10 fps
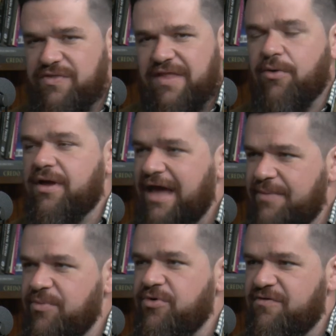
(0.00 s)
when they were
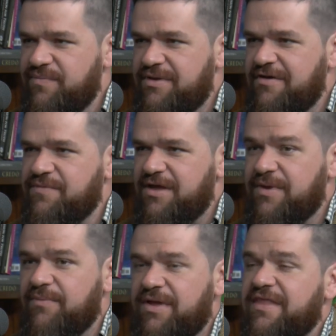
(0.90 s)
capable of, be, of being
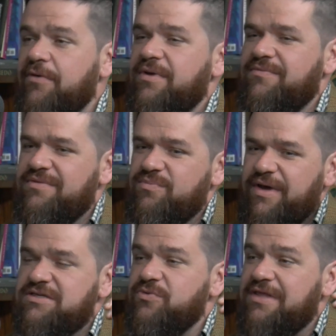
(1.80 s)
them, and they and
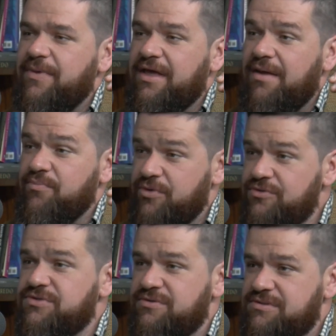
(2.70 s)
basically when they became
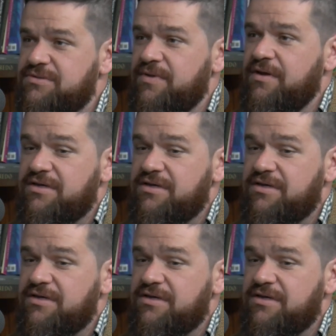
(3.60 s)
producers.